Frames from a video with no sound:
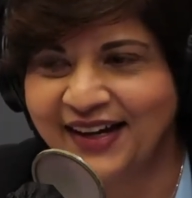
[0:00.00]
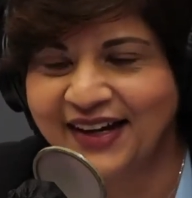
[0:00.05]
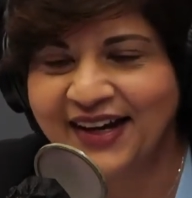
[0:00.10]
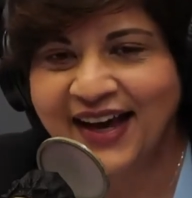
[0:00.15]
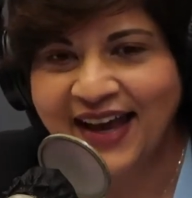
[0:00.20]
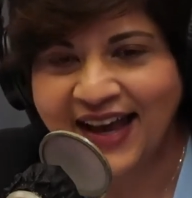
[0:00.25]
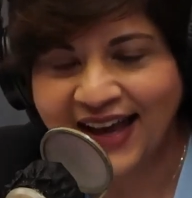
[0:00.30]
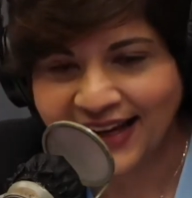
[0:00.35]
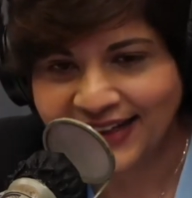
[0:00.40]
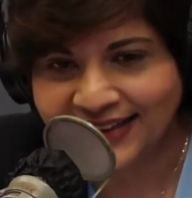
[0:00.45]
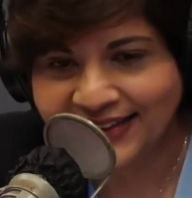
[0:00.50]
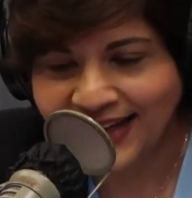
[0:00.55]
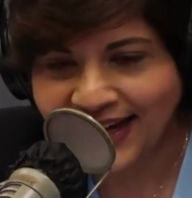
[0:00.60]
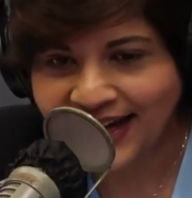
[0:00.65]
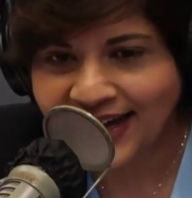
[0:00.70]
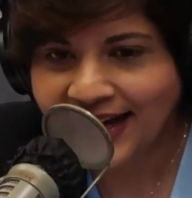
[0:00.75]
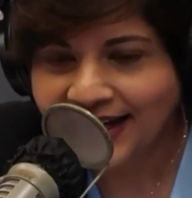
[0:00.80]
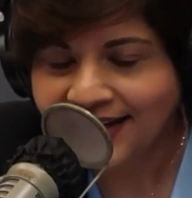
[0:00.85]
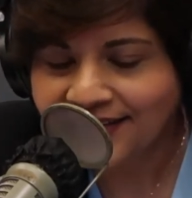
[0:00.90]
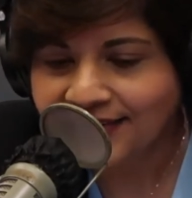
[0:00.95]
And
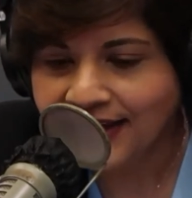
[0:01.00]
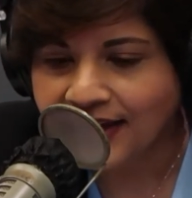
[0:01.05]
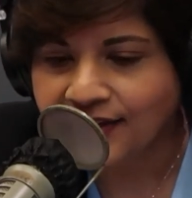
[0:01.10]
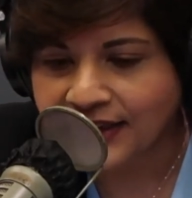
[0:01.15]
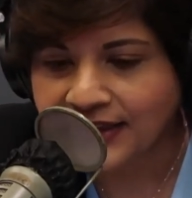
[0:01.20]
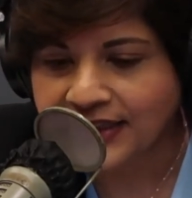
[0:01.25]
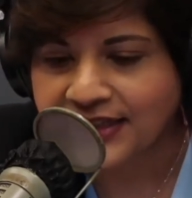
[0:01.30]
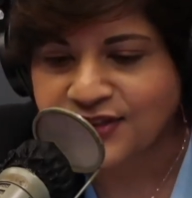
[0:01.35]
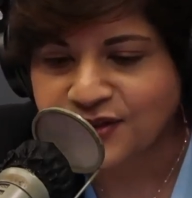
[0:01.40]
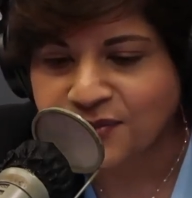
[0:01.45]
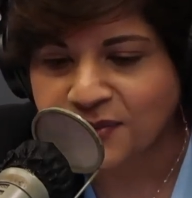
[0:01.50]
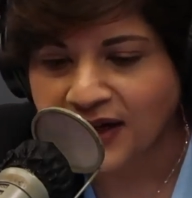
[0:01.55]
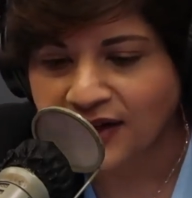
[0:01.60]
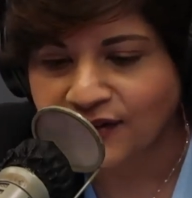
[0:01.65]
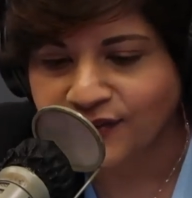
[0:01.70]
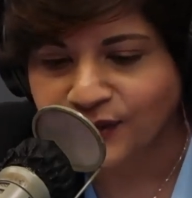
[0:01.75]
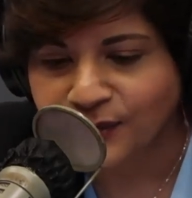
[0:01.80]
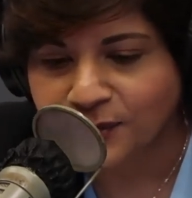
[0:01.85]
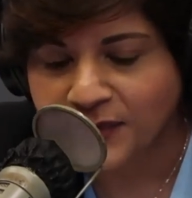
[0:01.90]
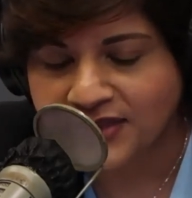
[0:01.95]
I think that's a
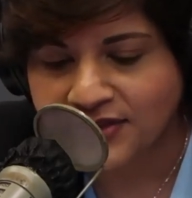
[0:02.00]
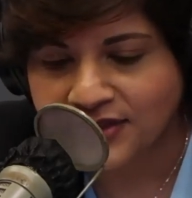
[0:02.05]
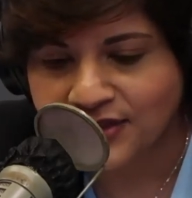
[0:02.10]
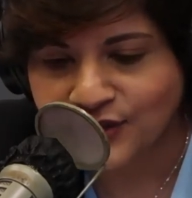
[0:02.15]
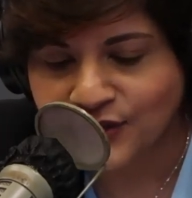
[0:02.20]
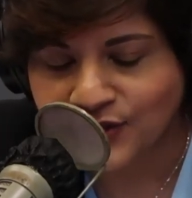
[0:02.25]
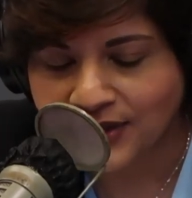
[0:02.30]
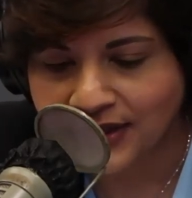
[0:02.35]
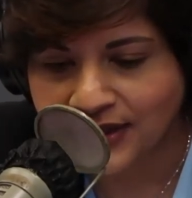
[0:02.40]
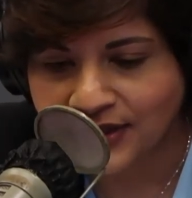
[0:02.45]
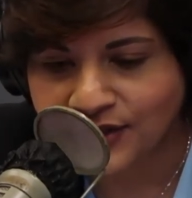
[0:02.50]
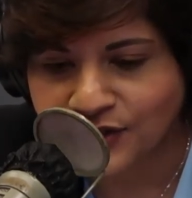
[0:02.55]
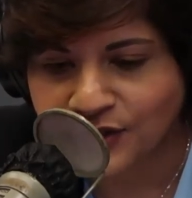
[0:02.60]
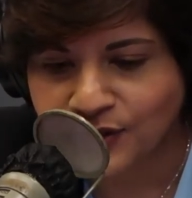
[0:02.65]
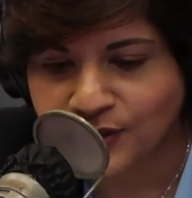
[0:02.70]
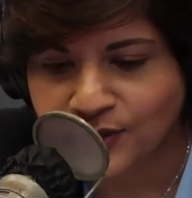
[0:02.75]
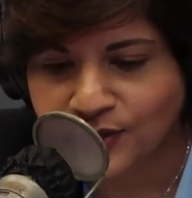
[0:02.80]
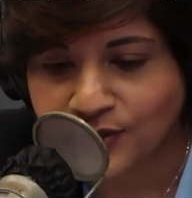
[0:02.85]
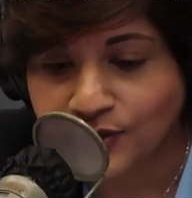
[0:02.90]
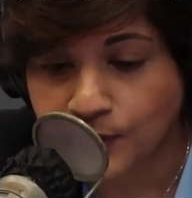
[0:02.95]
powerful message
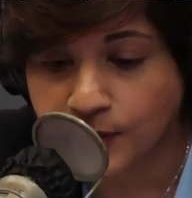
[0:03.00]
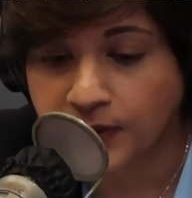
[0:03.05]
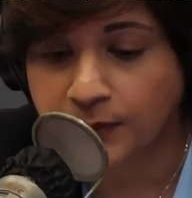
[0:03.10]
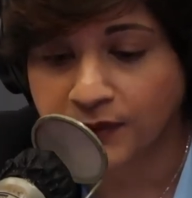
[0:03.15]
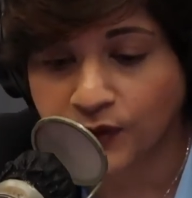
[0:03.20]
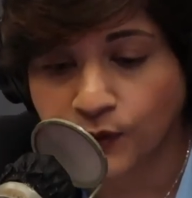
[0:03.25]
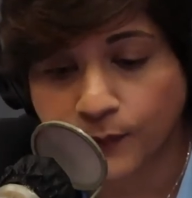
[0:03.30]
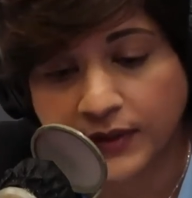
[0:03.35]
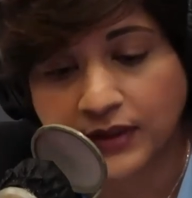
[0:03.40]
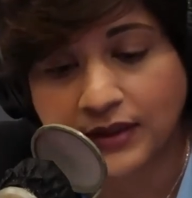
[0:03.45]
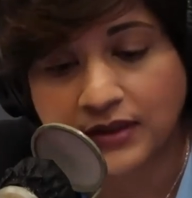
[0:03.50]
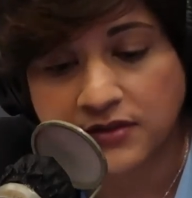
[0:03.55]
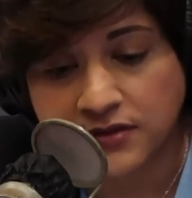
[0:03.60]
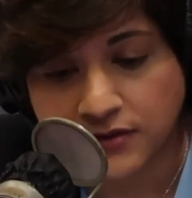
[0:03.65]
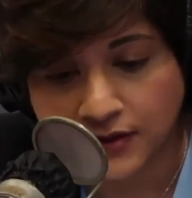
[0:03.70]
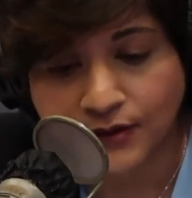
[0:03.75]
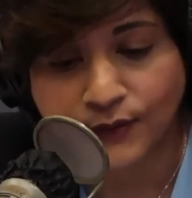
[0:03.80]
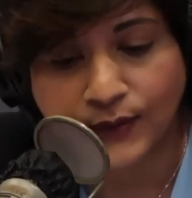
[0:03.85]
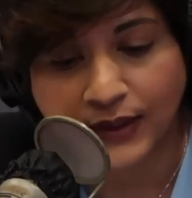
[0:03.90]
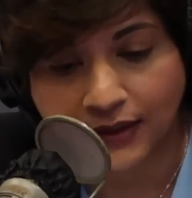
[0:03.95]
to people who've been
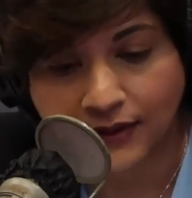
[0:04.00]
considering